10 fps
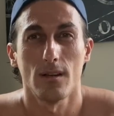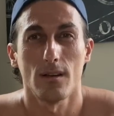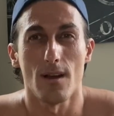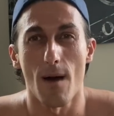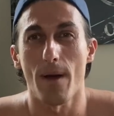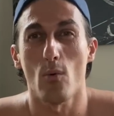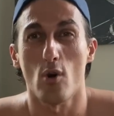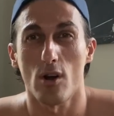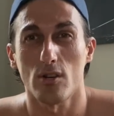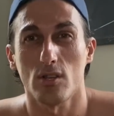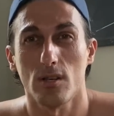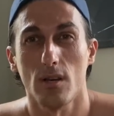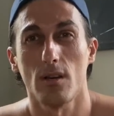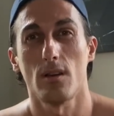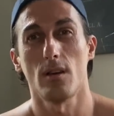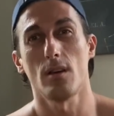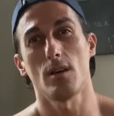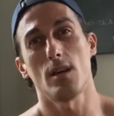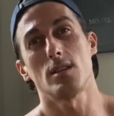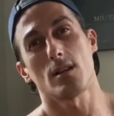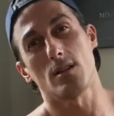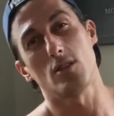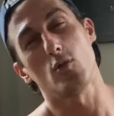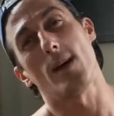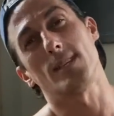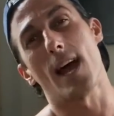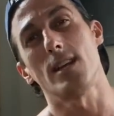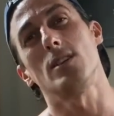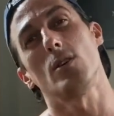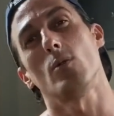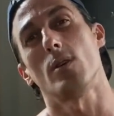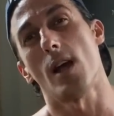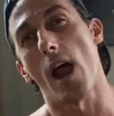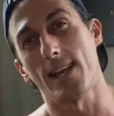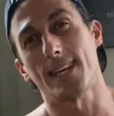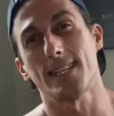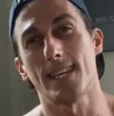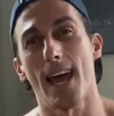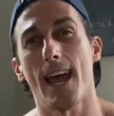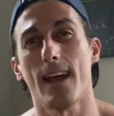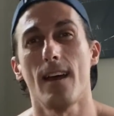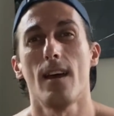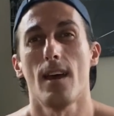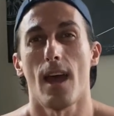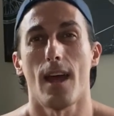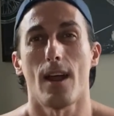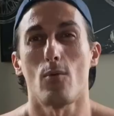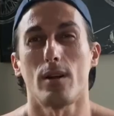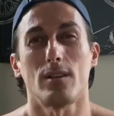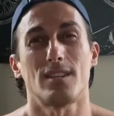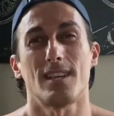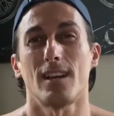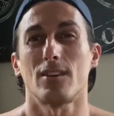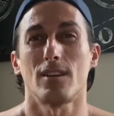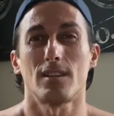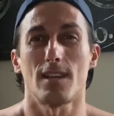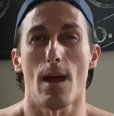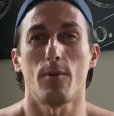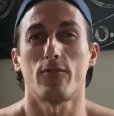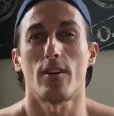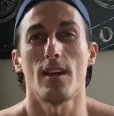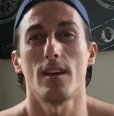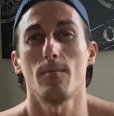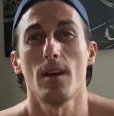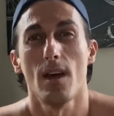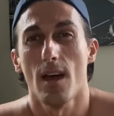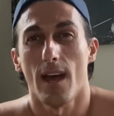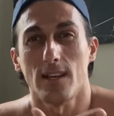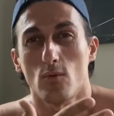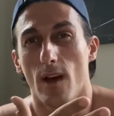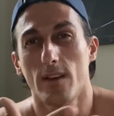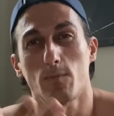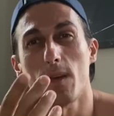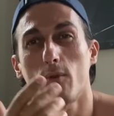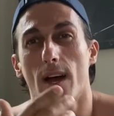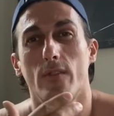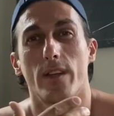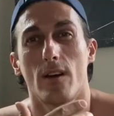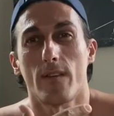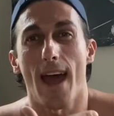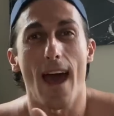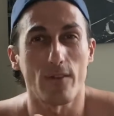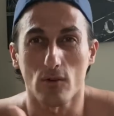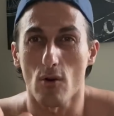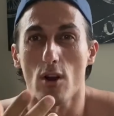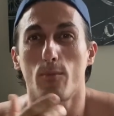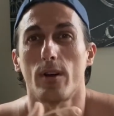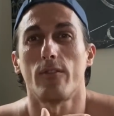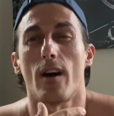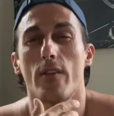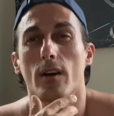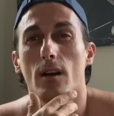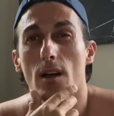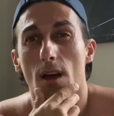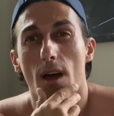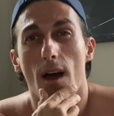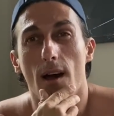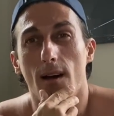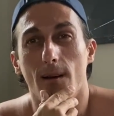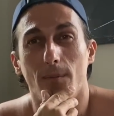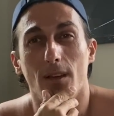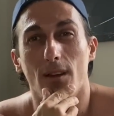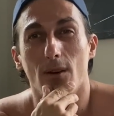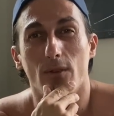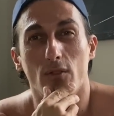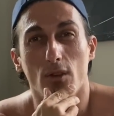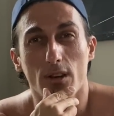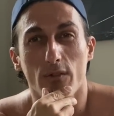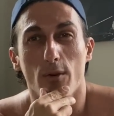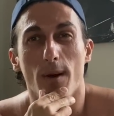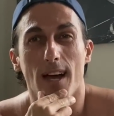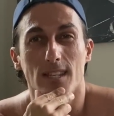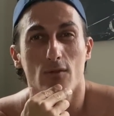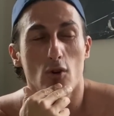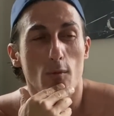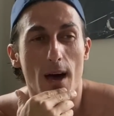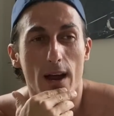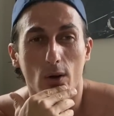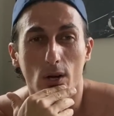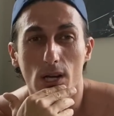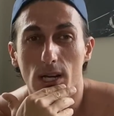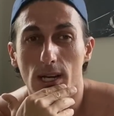not my words. He's gonna do as I do, not as I say. And I wanna set a good example for him, as well as people out there that haven't grown up with a father. Um, you know, if you're looking for a positive role model,